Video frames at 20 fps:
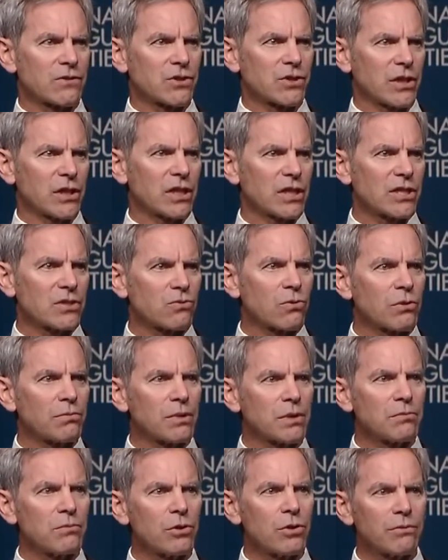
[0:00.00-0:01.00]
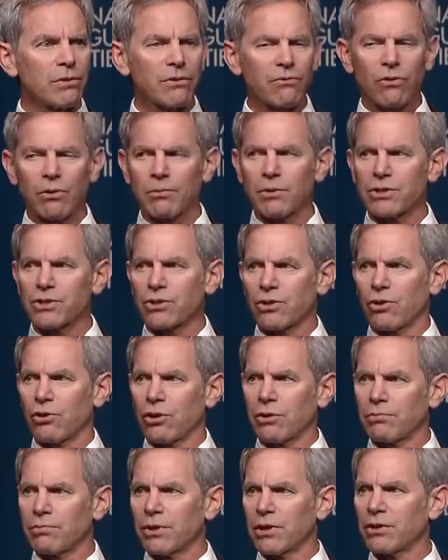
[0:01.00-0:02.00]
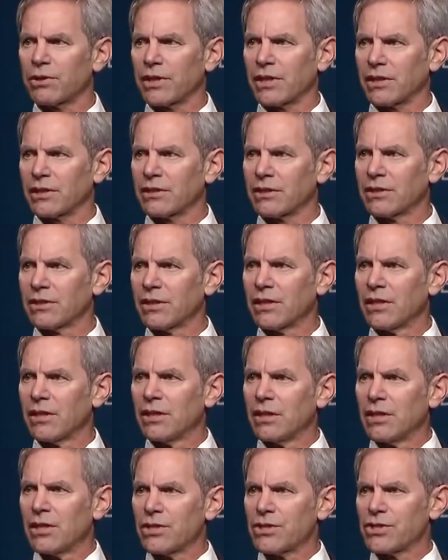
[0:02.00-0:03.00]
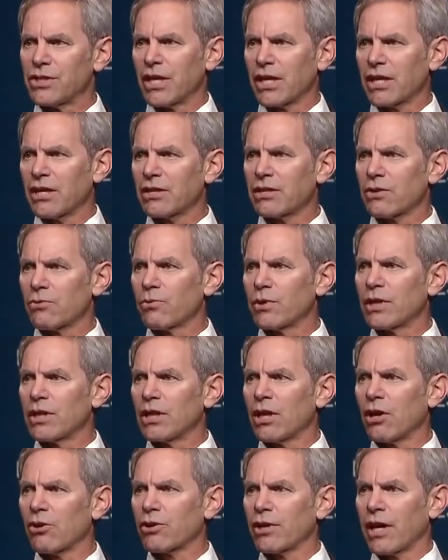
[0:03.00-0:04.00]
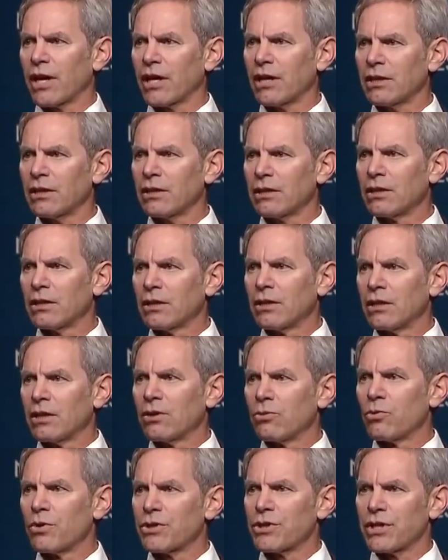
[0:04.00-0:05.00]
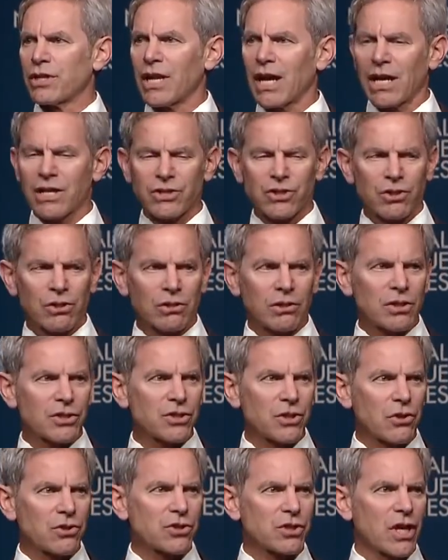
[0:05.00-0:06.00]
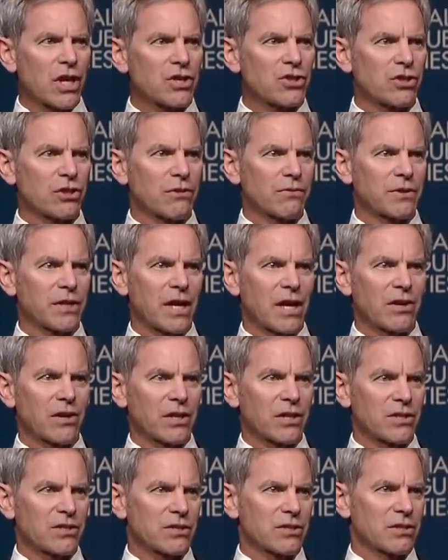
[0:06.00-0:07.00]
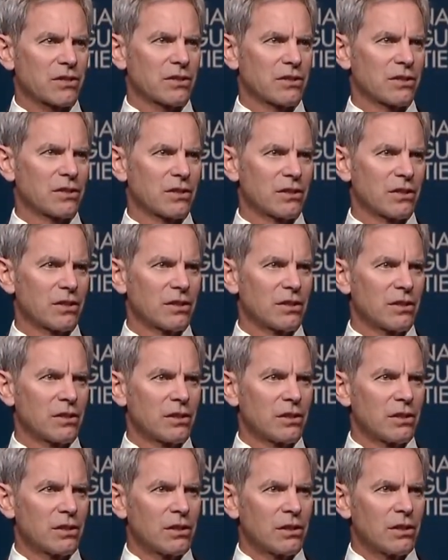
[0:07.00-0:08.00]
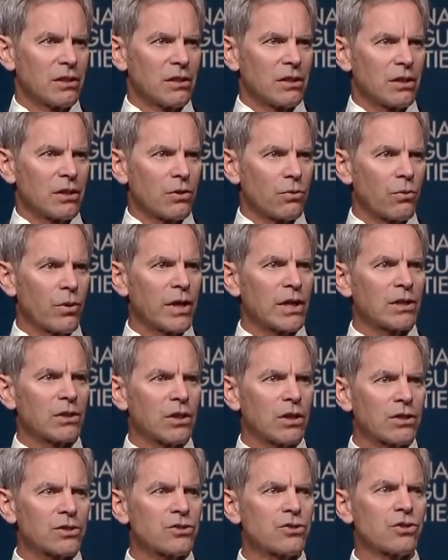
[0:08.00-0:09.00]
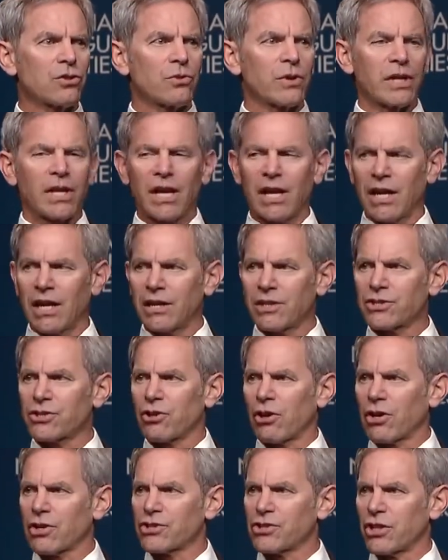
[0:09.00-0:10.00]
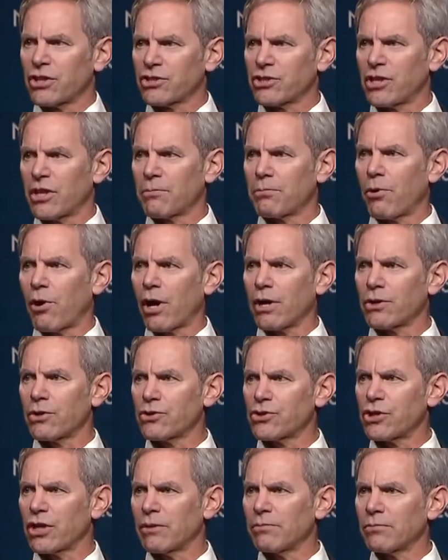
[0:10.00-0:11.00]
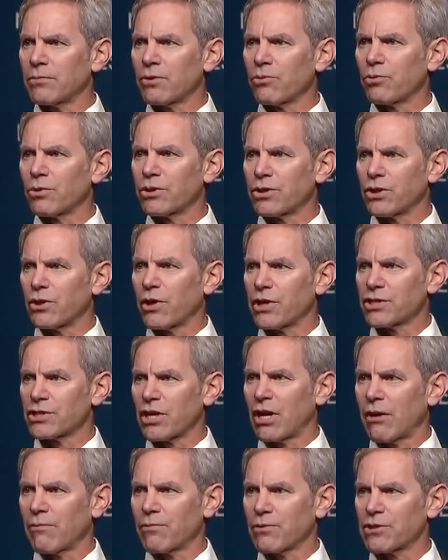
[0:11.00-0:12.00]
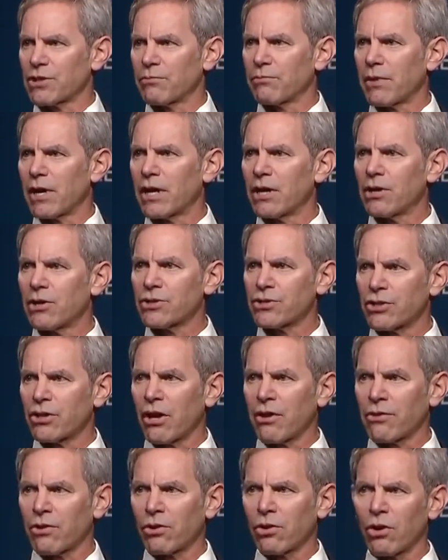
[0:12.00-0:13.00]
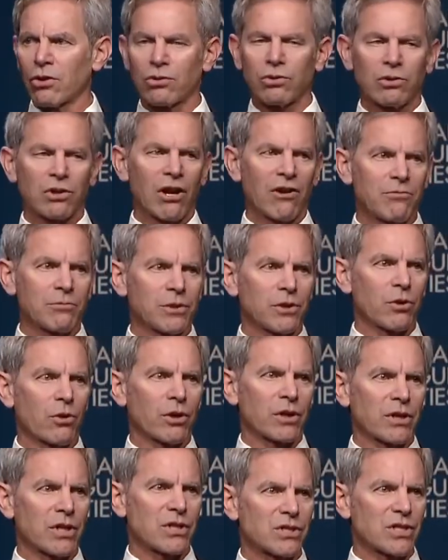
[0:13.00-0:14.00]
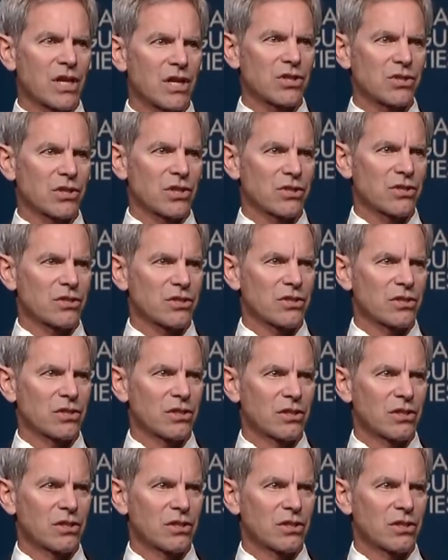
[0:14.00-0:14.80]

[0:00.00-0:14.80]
Cities will be moving from its current building, seeking to relocate with the National Association of Counties. We look to enhance our existing partnership with the U.S. Conference of Mayors and other local government organizations.